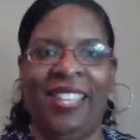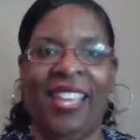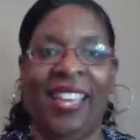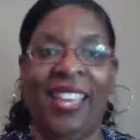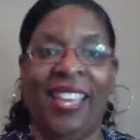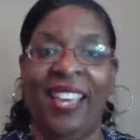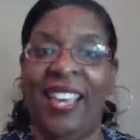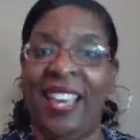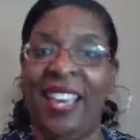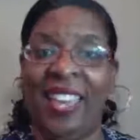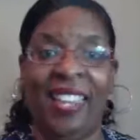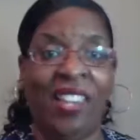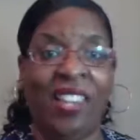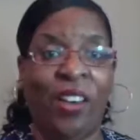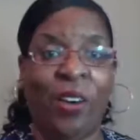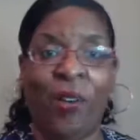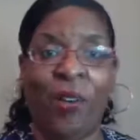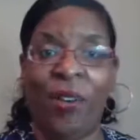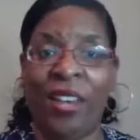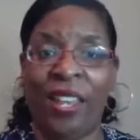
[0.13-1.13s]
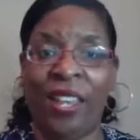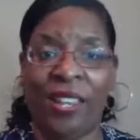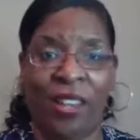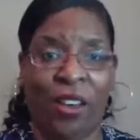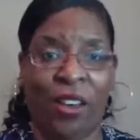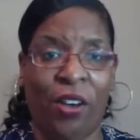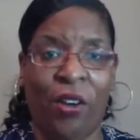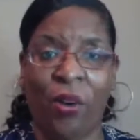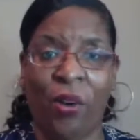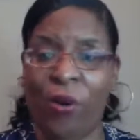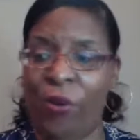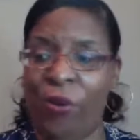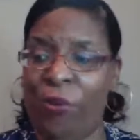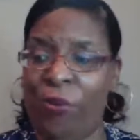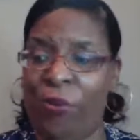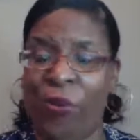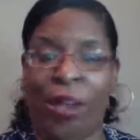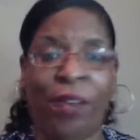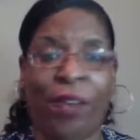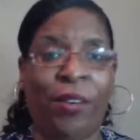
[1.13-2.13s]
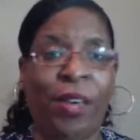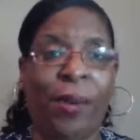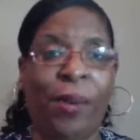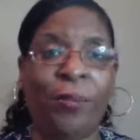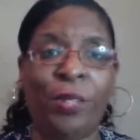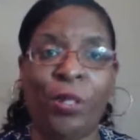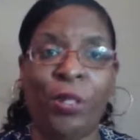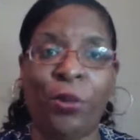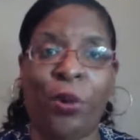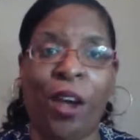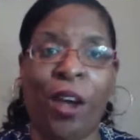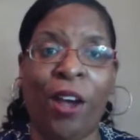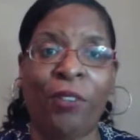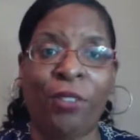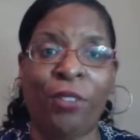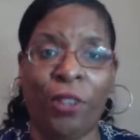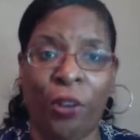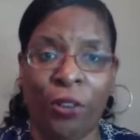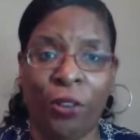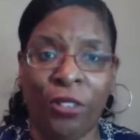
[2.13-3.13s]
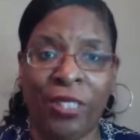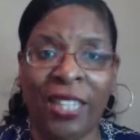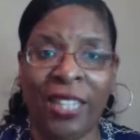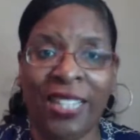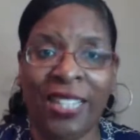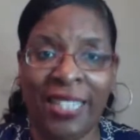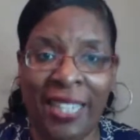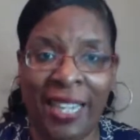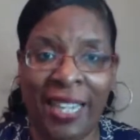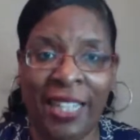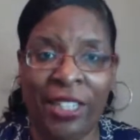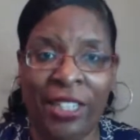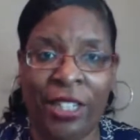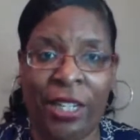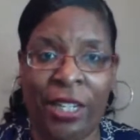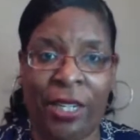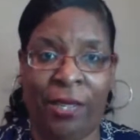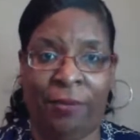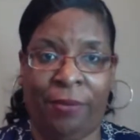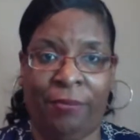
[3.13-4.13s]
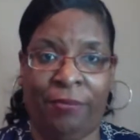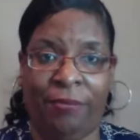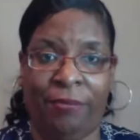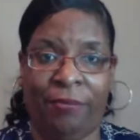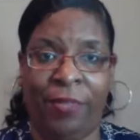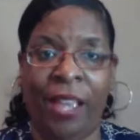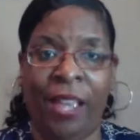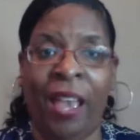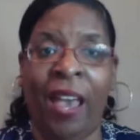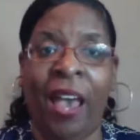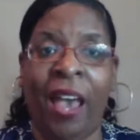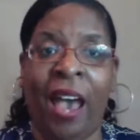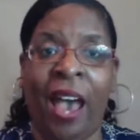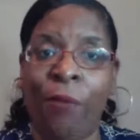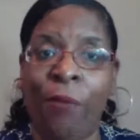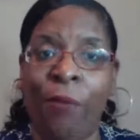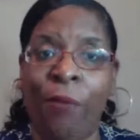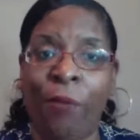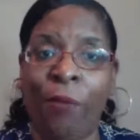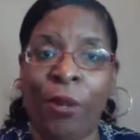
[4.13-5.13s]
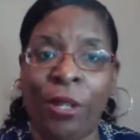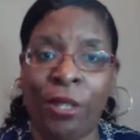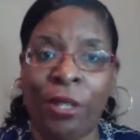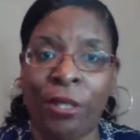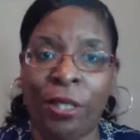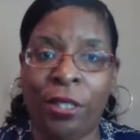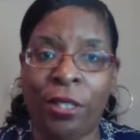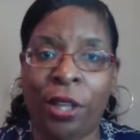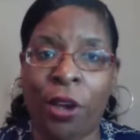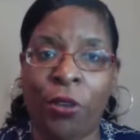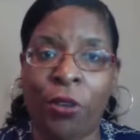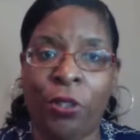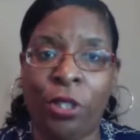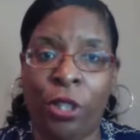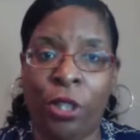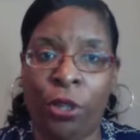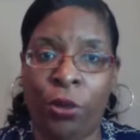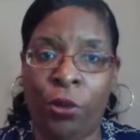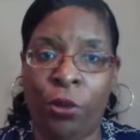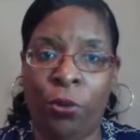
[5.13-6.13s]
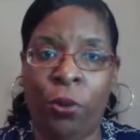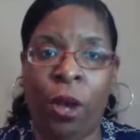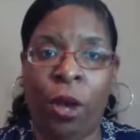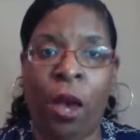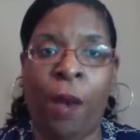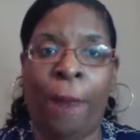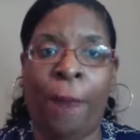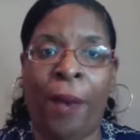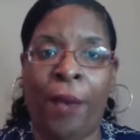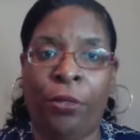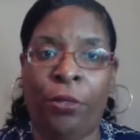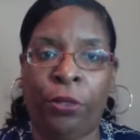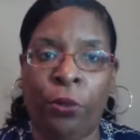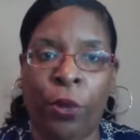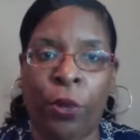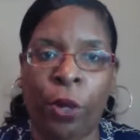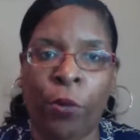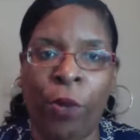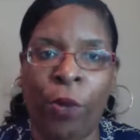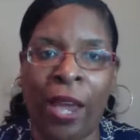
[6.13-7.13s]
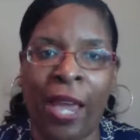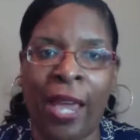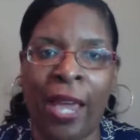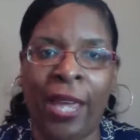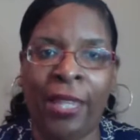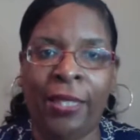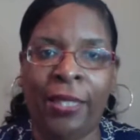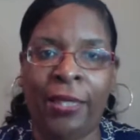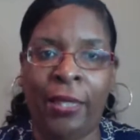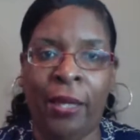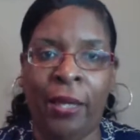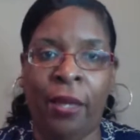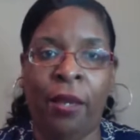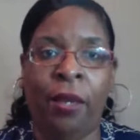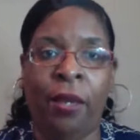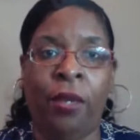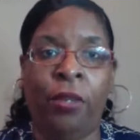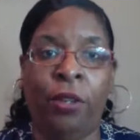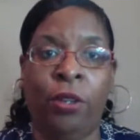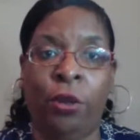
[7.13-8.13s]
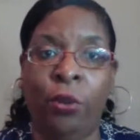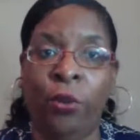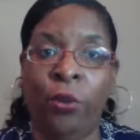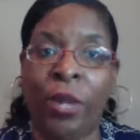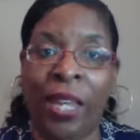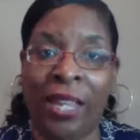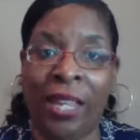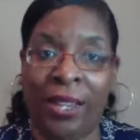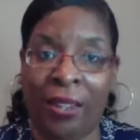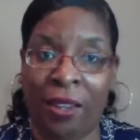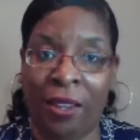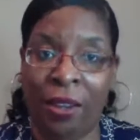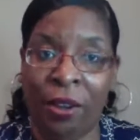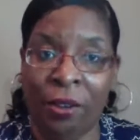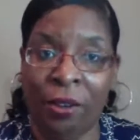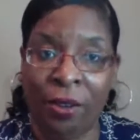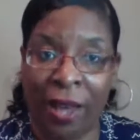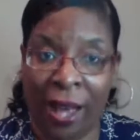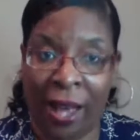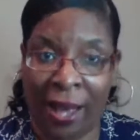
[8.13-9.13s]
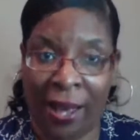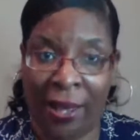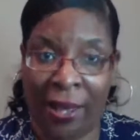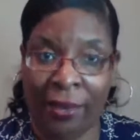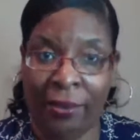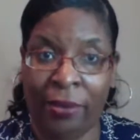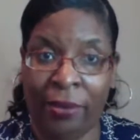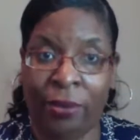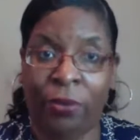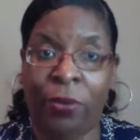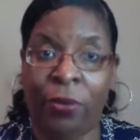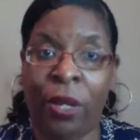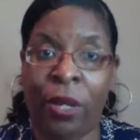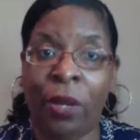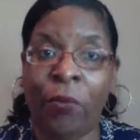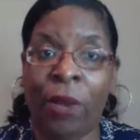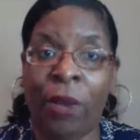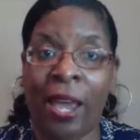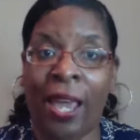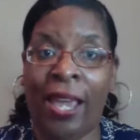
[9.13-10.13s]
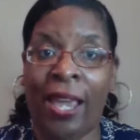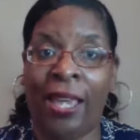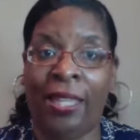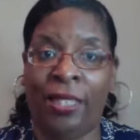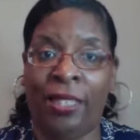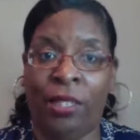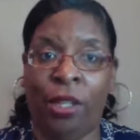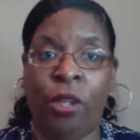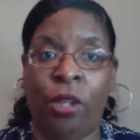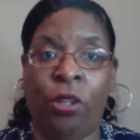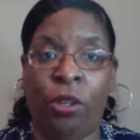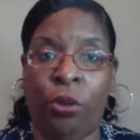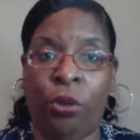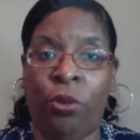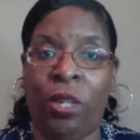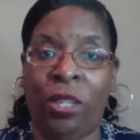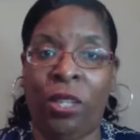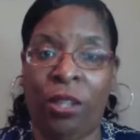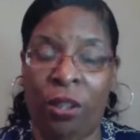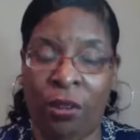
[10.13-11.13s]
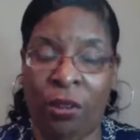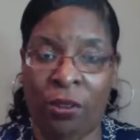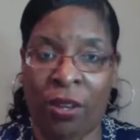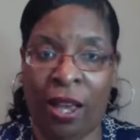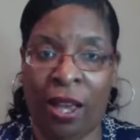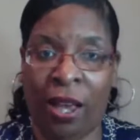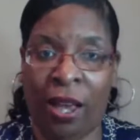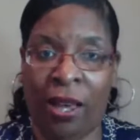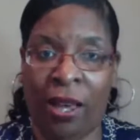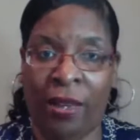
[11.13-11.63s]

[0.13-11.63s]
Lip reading: Hello, hello. Welcome to our Thursday teaching. I wanted to talk to you about three ways you can hear God. Three ways you can hear God.